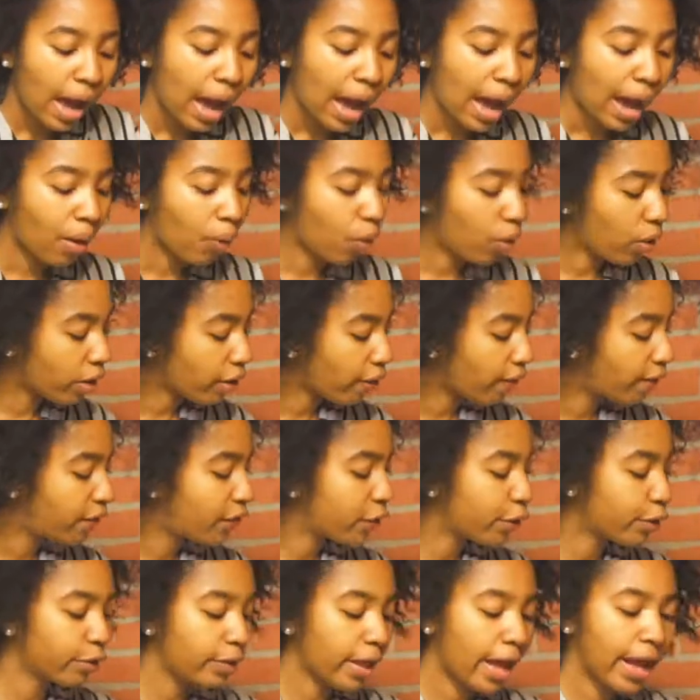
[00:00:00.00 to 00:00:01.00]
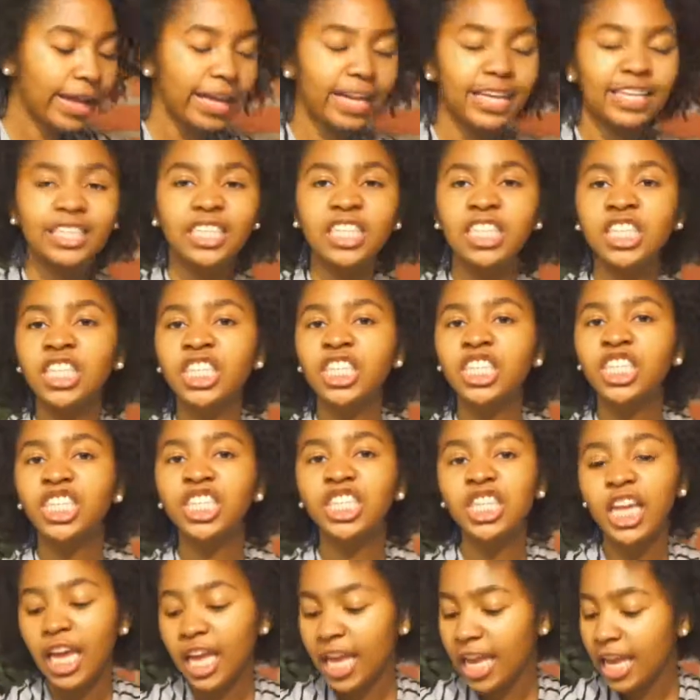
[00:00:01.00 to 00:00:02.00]
I want to feel like it's
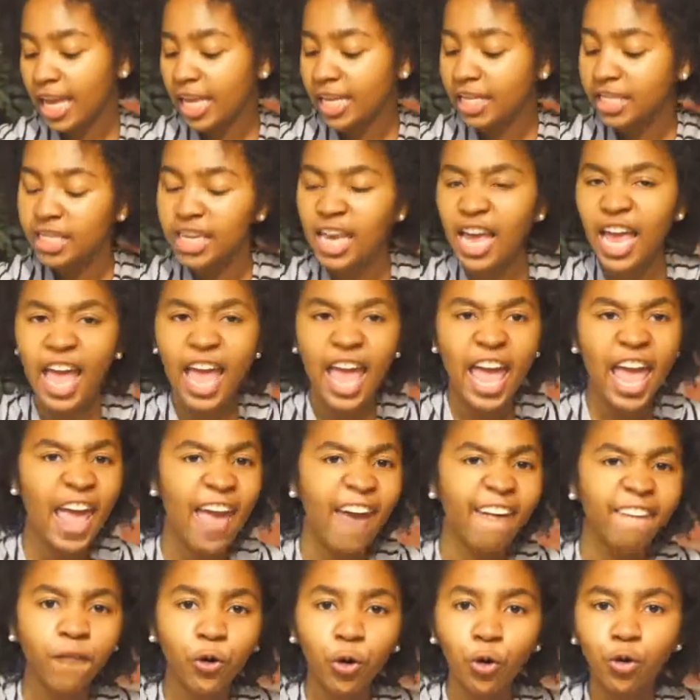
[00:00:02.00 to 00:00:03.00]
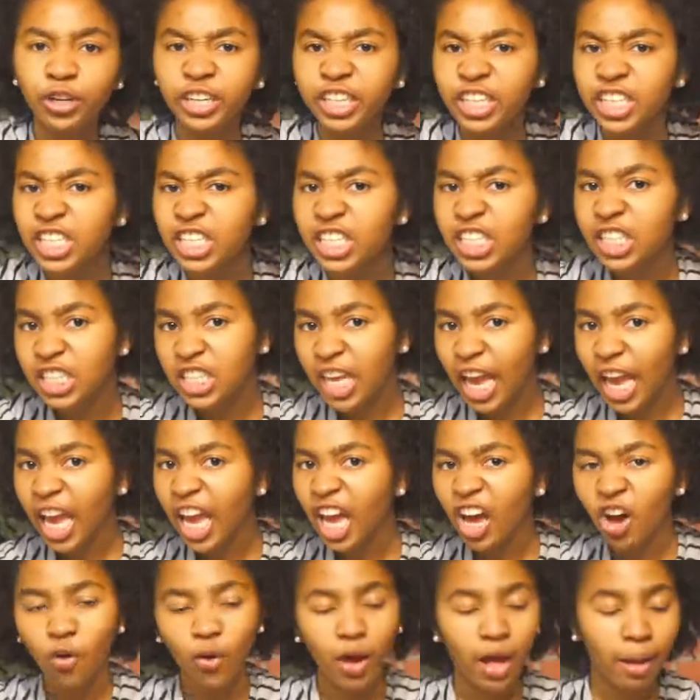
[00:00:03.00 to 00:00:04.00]
sticking to every
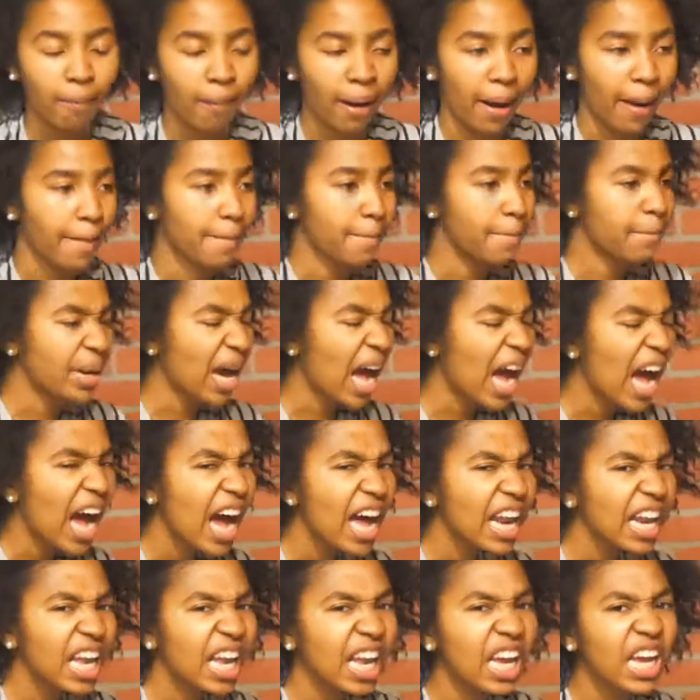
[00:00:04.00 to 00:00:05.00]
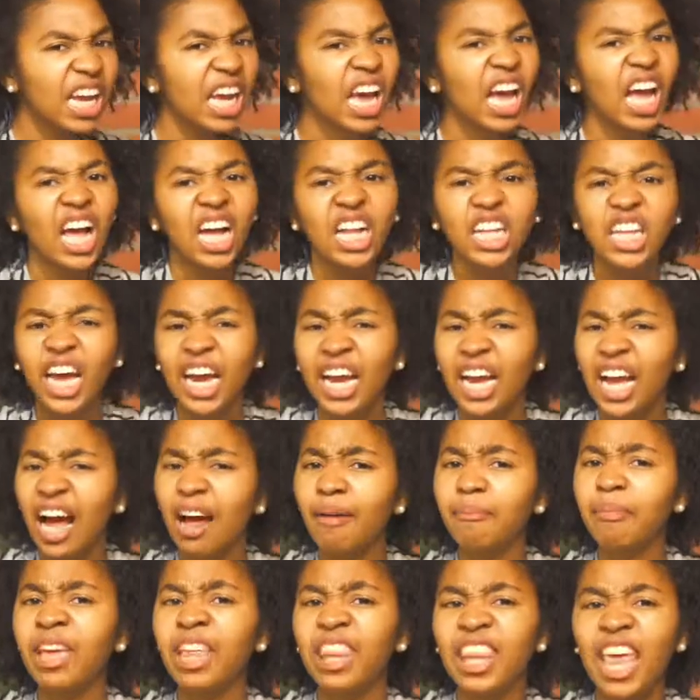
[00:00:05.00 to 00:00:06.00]
cell in my body. Like,
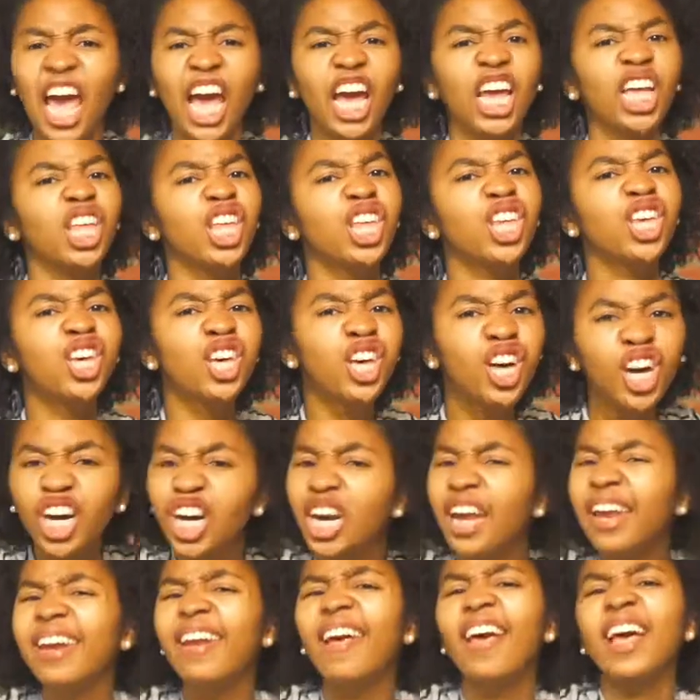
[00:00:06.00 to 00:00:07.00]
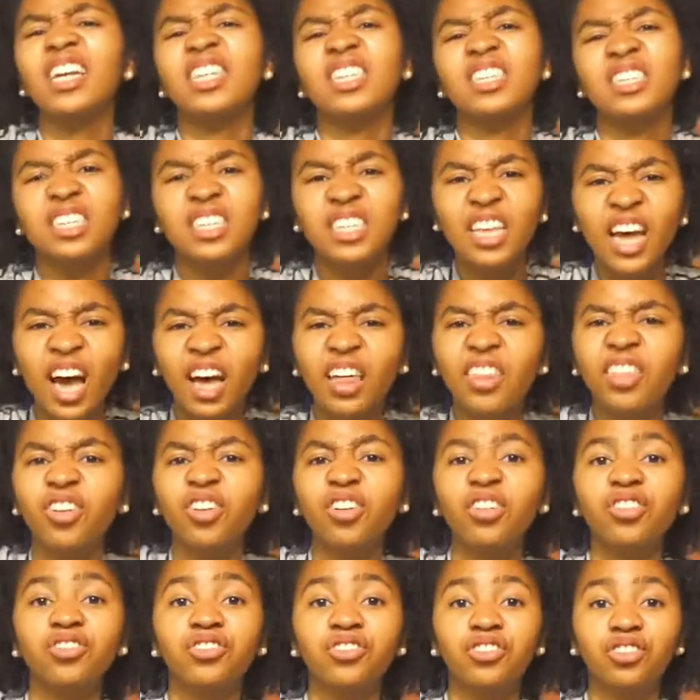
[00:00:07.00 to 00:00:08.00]
I mean, that good
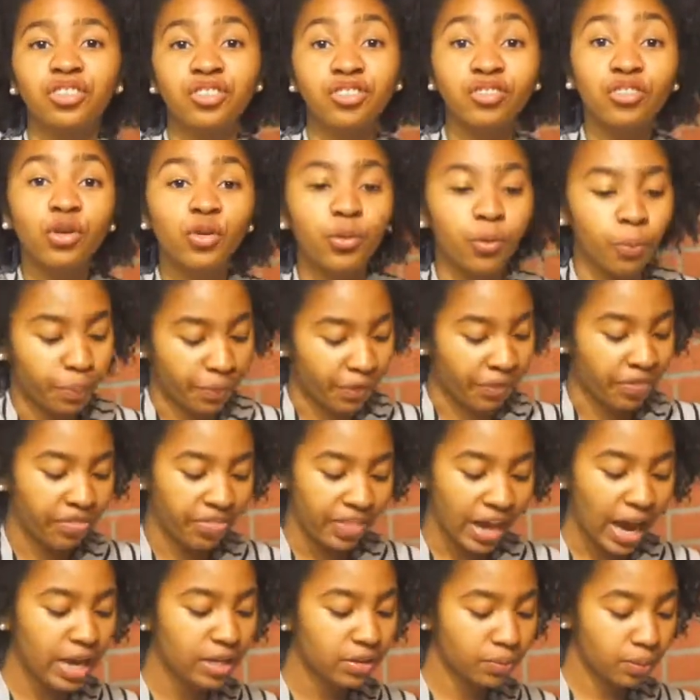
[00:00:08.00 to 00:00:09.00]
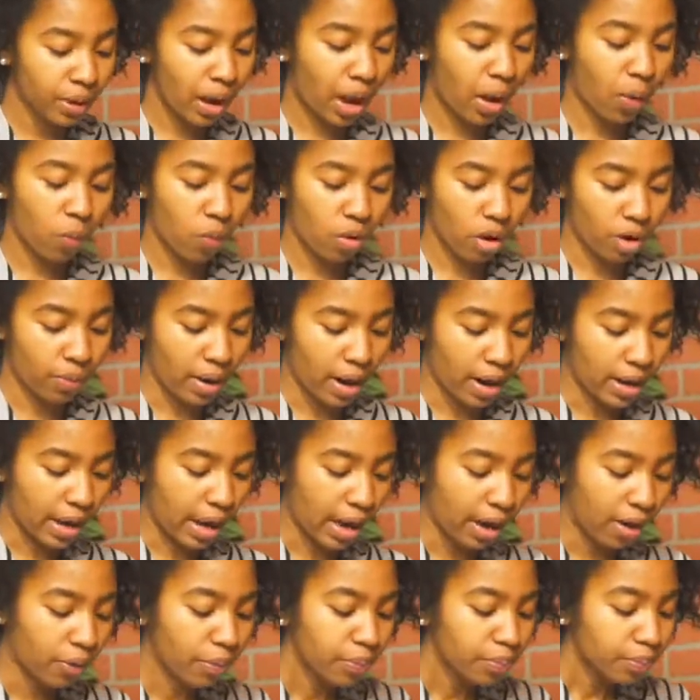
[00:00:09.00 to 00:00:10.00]
Southern soup. That's what I want right
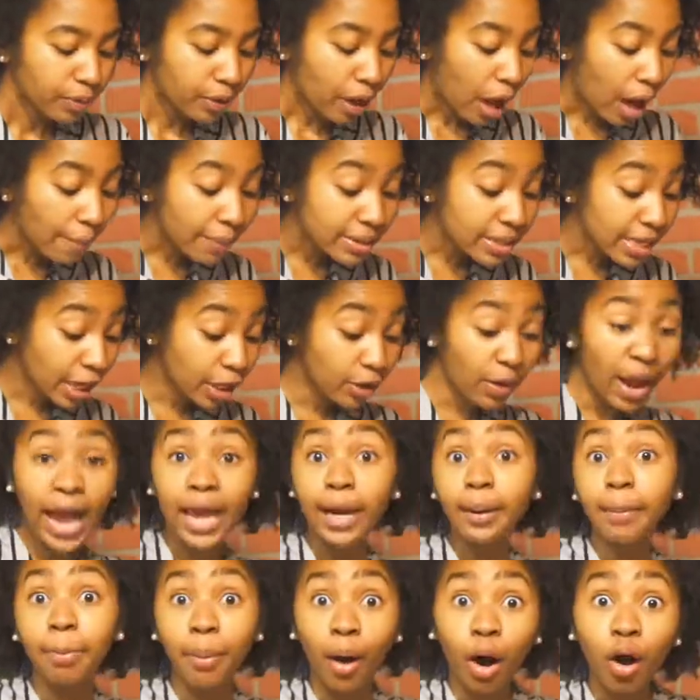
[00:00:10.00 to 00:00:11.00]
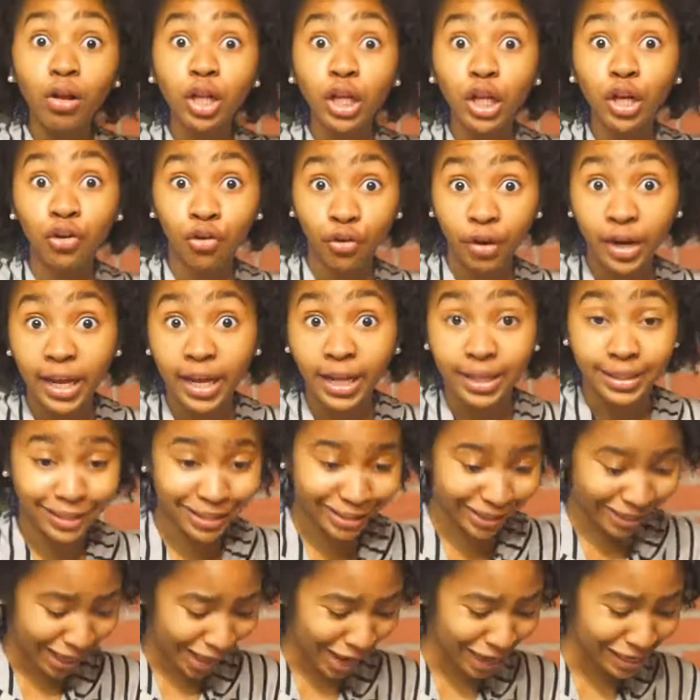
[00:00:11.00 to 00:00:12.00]
now. Almost like you ate a bowl of grits.
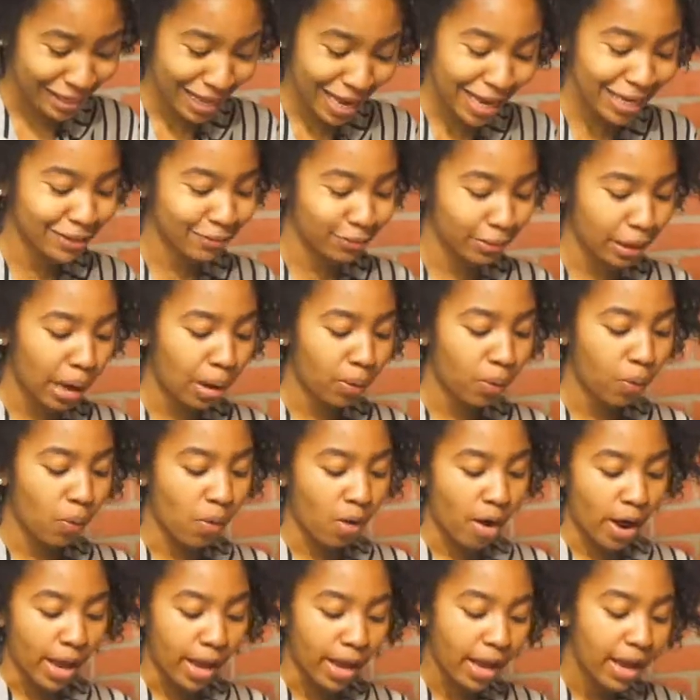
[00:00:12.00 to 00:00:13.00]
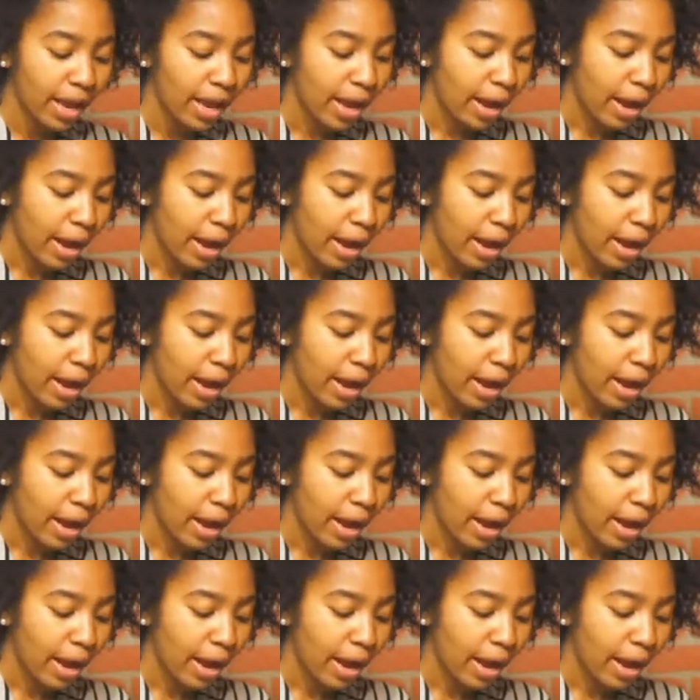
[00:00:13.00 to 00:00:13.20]
Like, that's what I want.